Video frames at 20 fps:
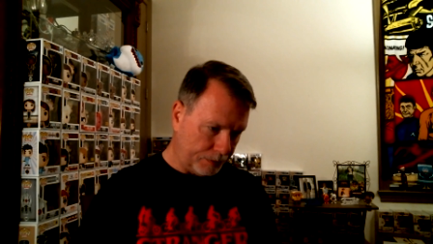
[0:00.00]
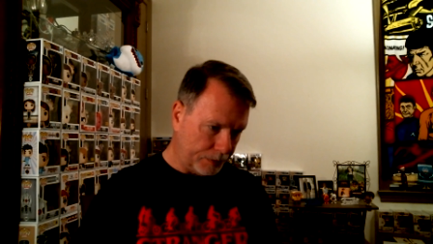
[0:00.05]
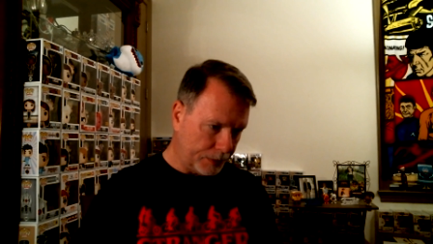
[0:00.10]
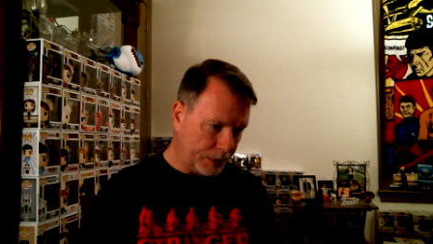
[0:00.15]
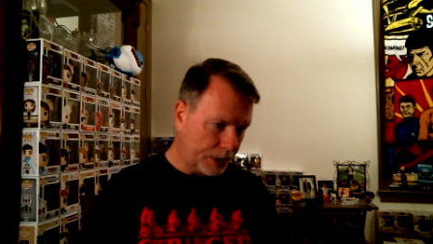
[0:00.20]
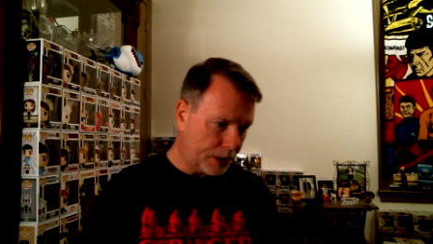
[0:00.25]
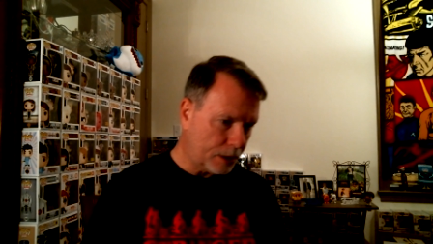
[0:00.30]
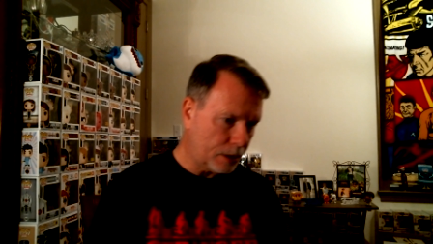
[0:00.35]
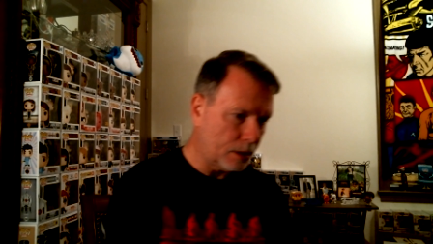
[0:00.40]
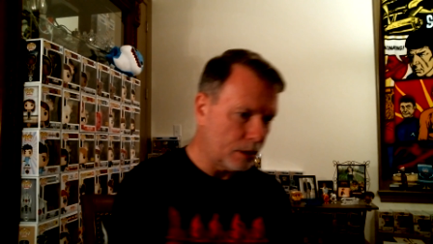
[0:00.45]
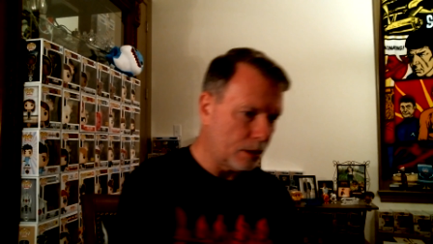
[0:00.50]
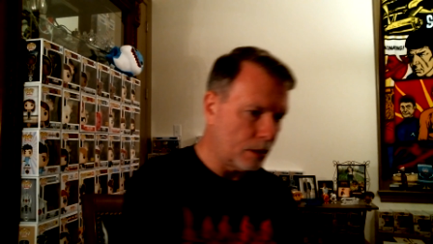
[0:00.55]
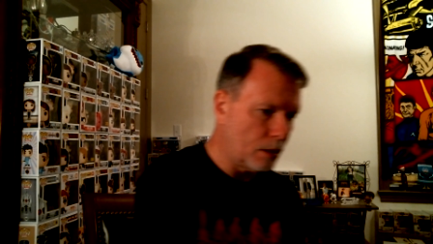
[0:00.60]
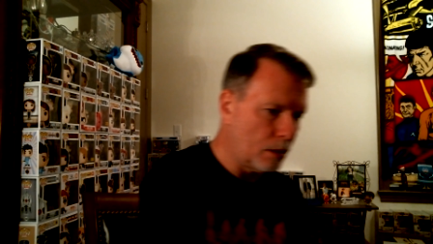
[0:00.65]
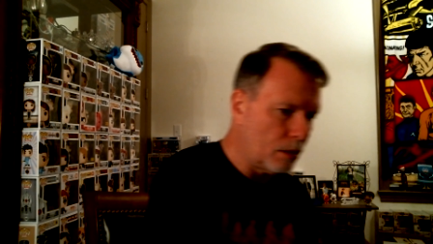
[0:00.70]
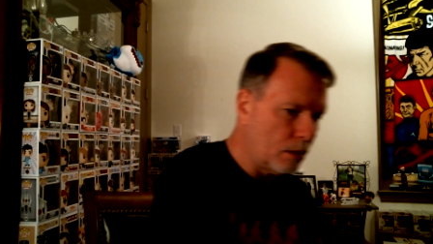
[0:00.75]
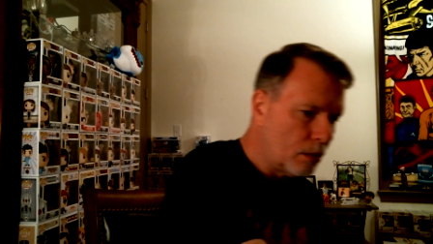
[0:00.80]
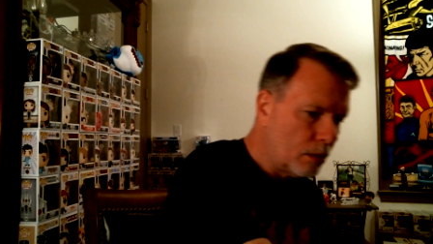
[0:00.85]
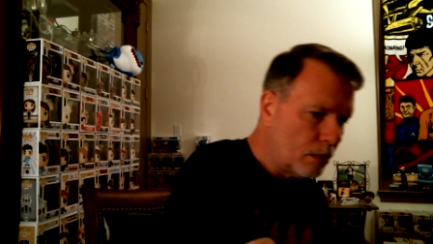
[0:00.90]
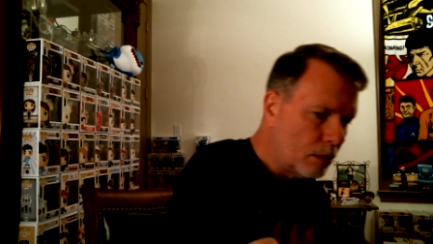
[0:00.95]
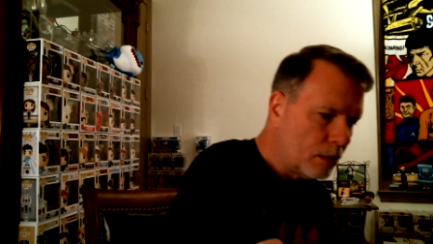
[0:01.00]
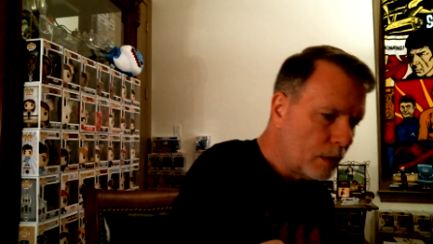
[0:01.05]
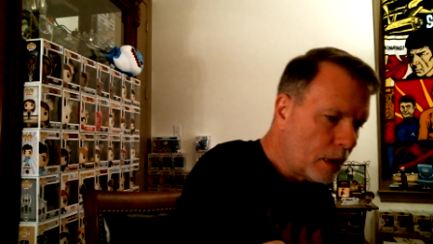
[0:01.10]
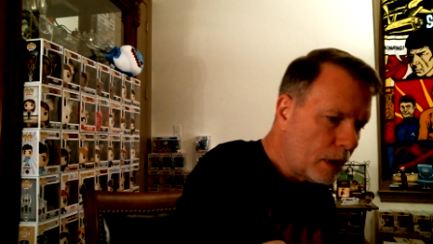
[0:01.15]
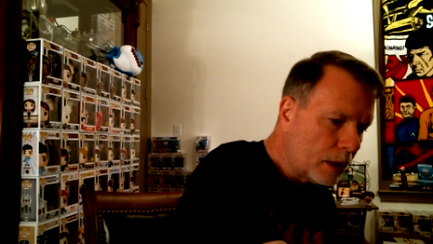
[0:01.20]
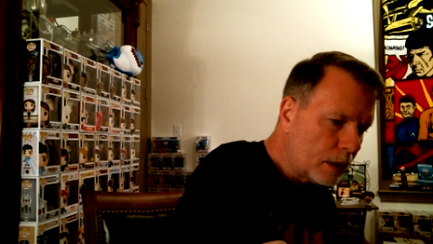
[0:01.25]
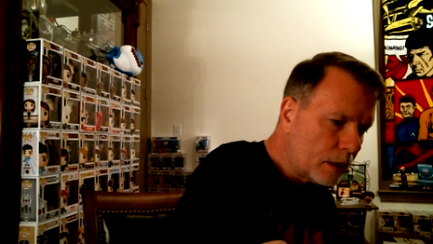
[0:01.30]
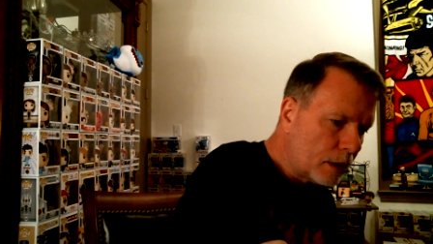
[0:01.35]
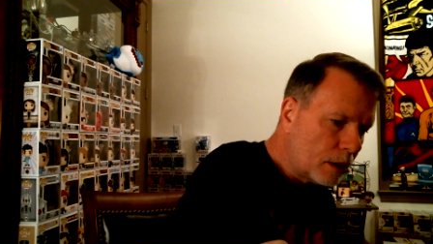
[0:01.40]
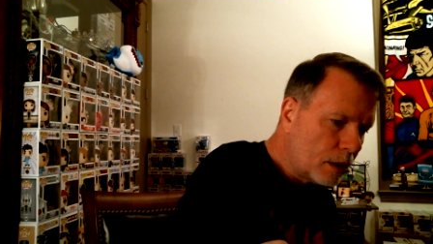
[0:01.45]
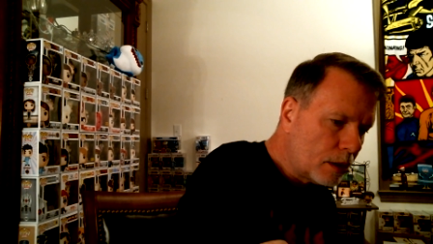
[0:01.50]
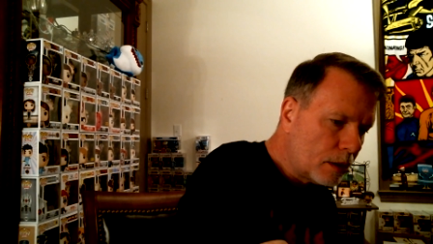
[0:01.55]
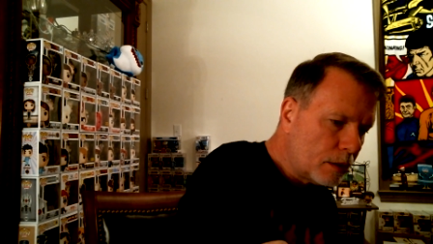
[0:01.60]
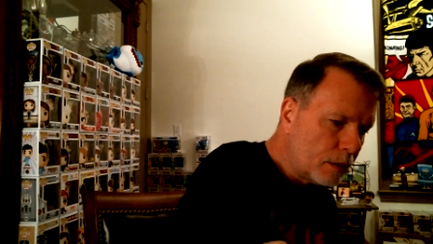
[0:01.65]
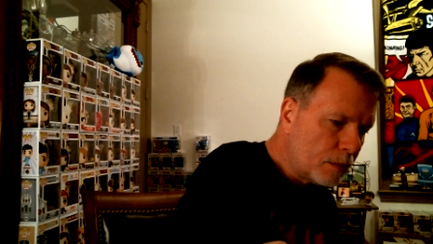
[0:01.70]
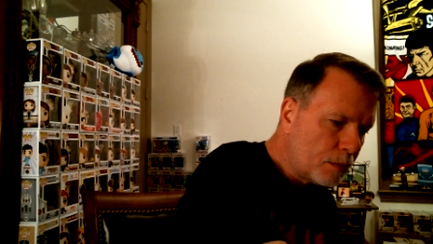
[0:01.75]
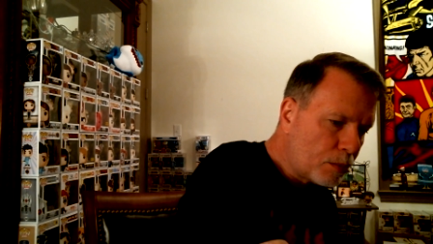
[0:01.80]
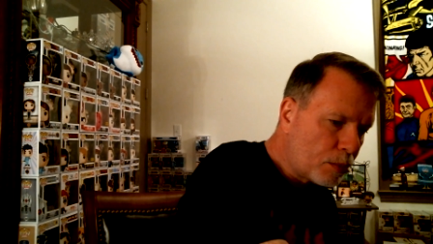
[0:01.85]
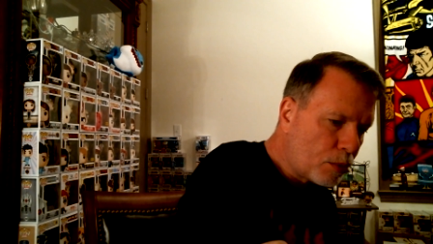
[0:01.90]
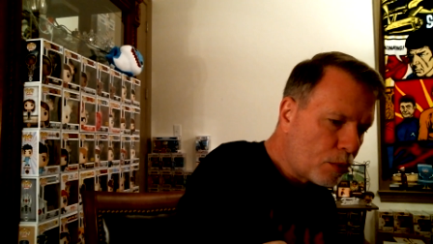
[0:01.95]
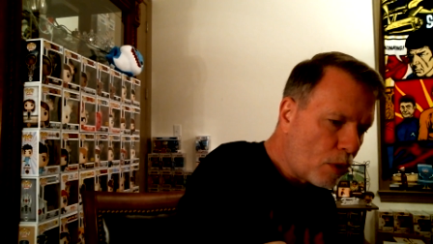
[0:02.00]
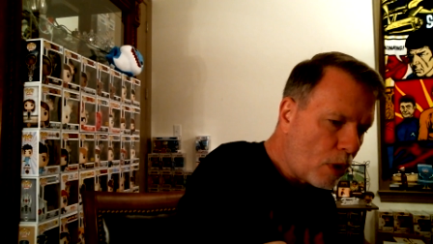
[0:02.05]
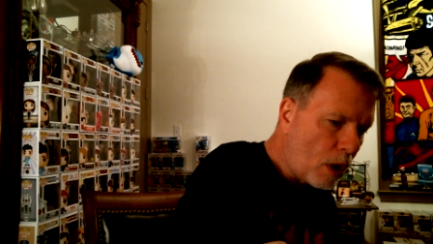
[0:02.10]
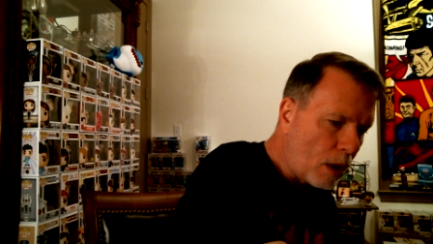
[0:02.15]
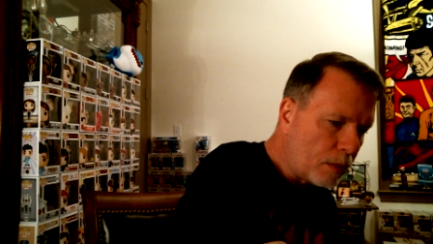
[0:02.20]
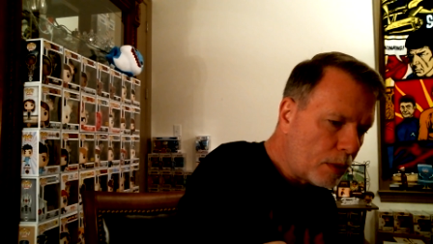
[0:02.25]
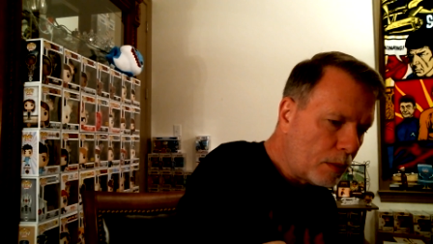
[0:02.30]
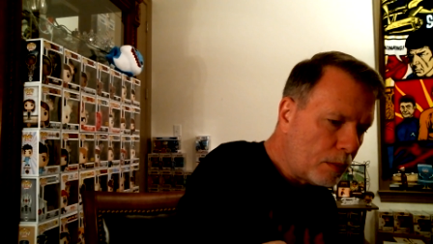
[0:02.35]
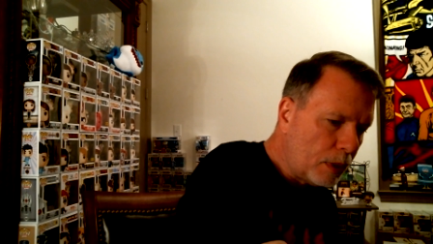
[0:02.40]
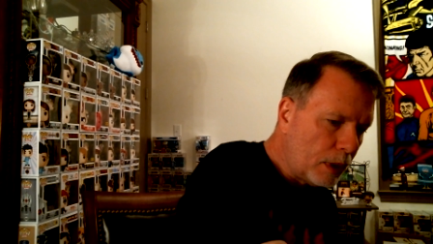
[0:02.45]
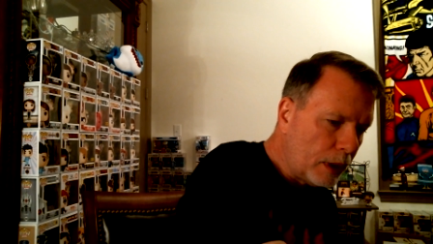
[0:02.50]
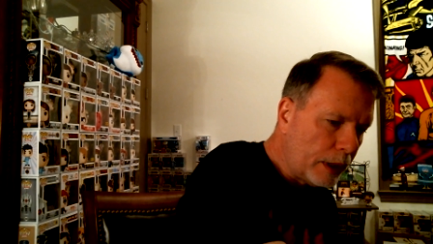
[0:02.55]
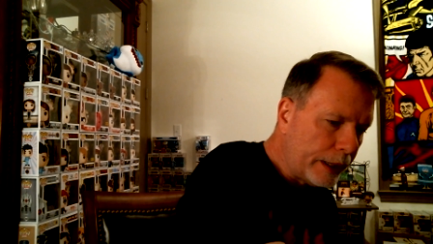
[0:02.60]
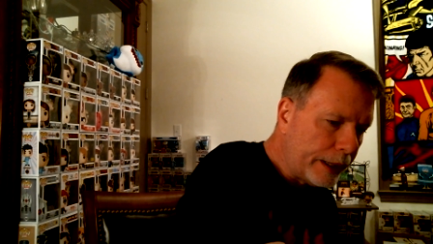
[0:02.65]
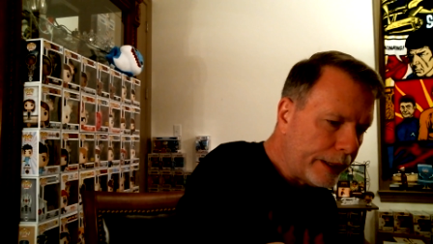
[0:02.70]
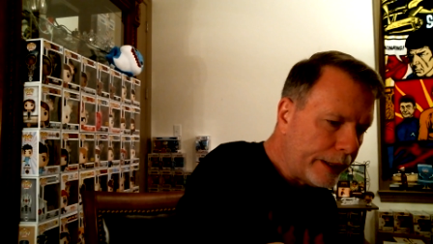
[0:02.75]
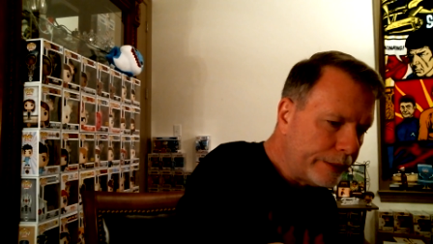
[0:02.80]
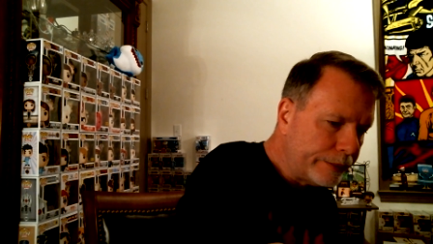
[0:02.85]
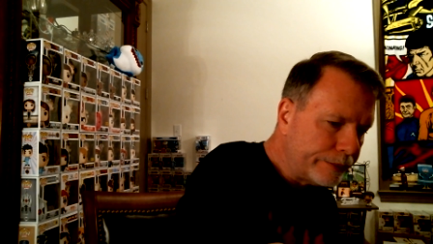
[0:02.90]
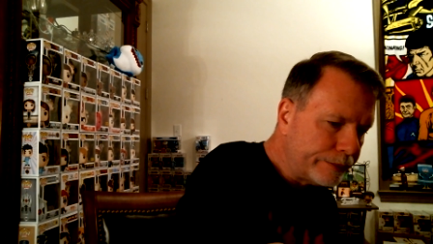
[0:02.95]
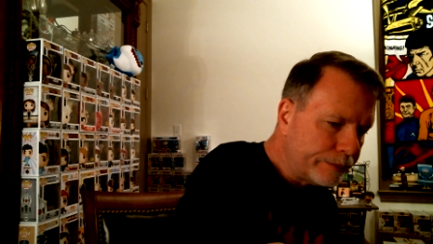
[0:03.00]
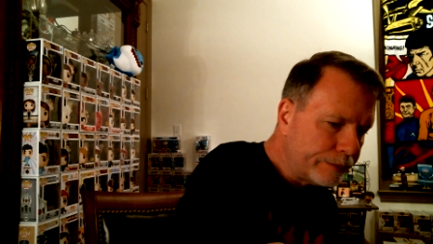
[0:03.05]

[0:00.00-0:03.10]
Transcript: So that's probably